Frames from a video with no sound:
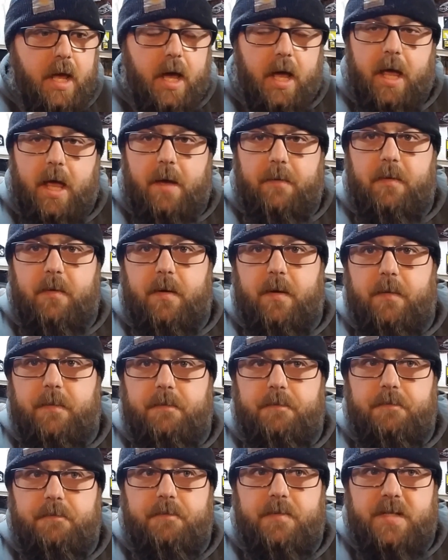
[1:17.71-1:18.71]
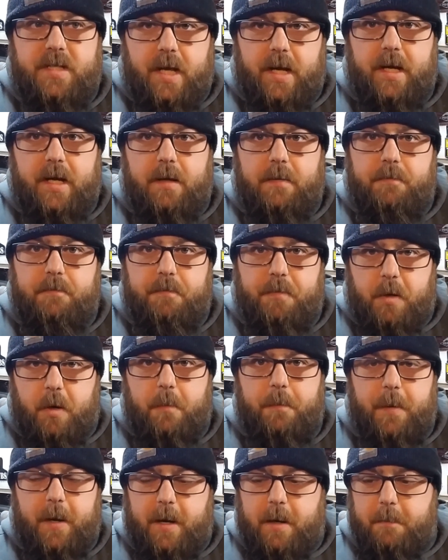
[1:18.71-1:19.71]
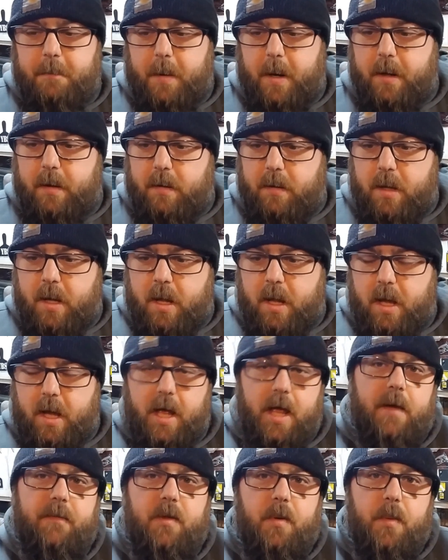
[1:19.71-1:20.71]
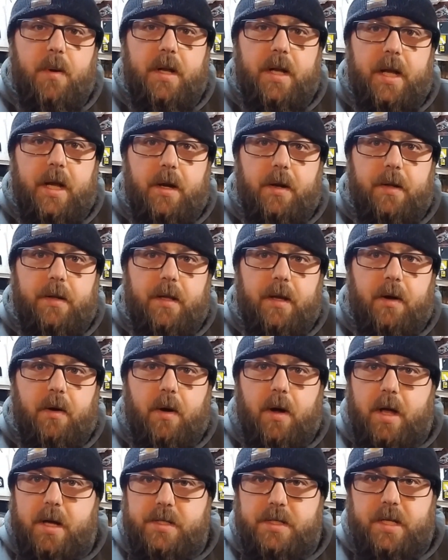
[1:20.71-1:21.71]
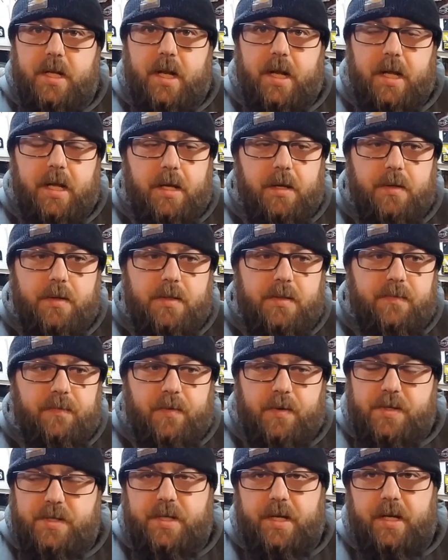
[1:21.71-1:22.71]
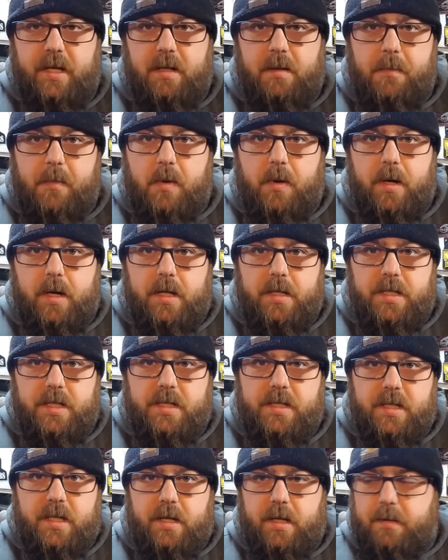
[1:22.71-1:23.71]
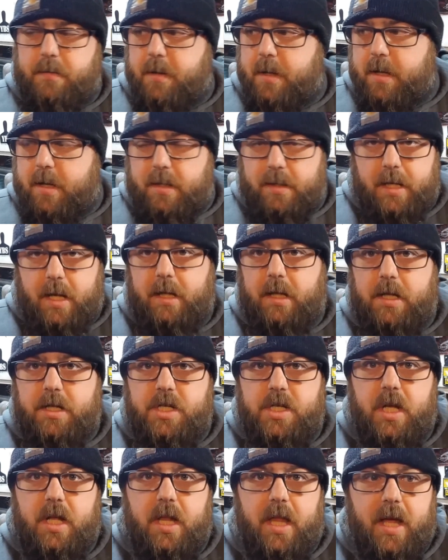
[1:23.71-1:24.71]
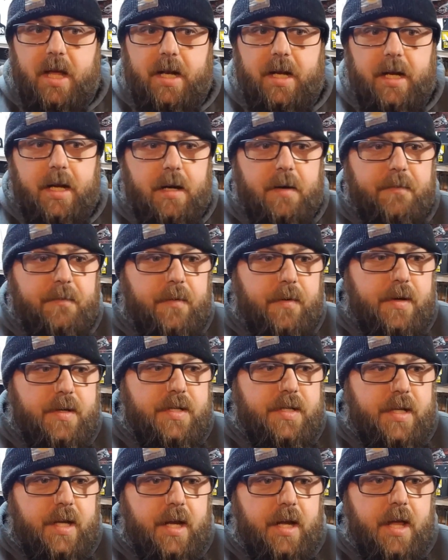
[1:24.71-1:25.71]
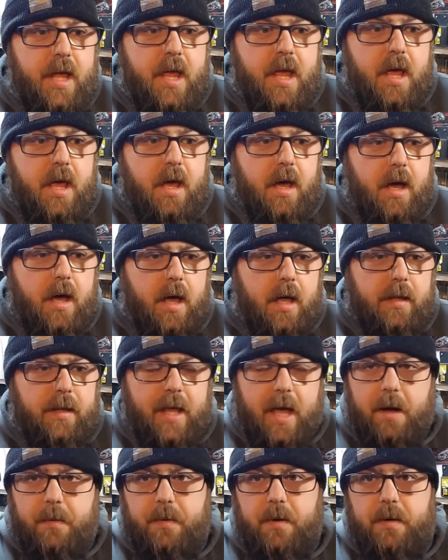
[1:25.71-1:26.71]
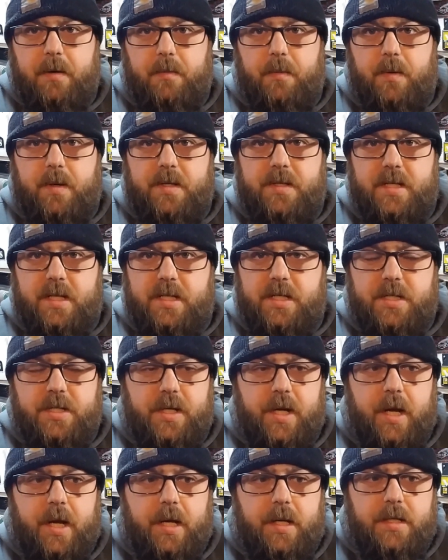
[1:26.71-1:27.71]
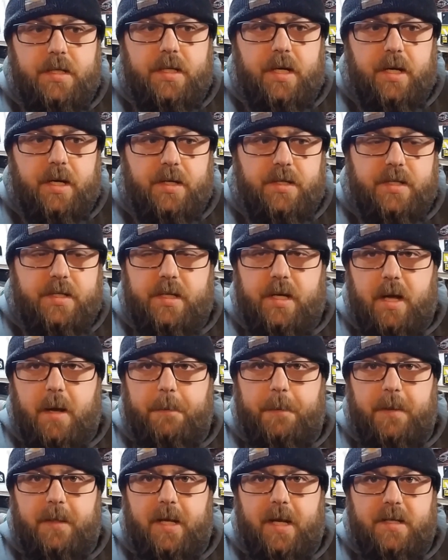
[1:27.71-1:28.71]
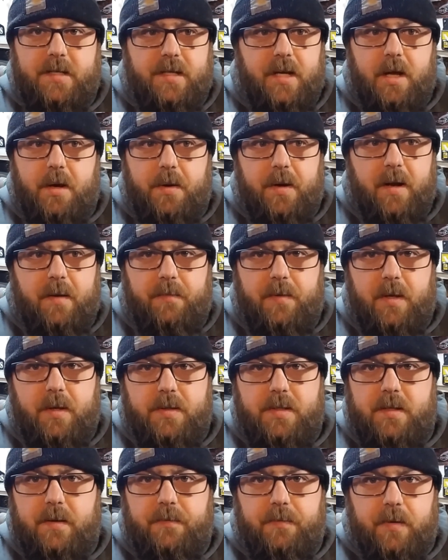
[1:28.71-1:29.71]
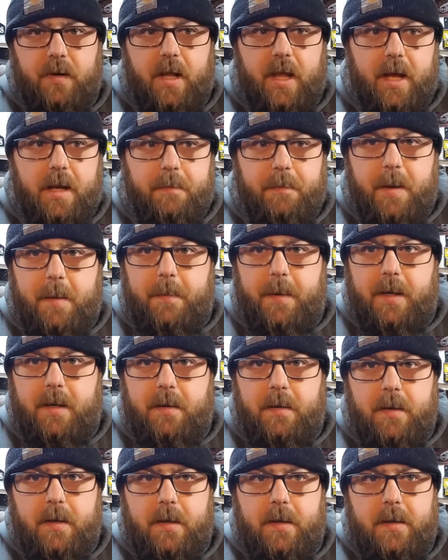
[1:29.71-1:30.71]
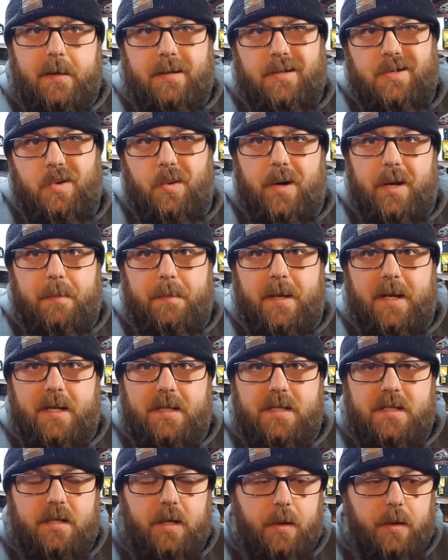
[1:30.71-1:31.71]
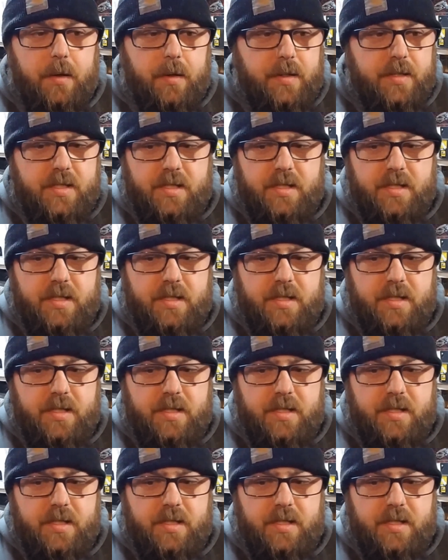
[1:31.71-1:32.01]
I have a second propane bottle. I have the one here in the garage that I use first thing in the morning just to take the chill out of here first thing. That one was exchanged here just a couple days ago, and I've used it for like maybe 20 minutes total.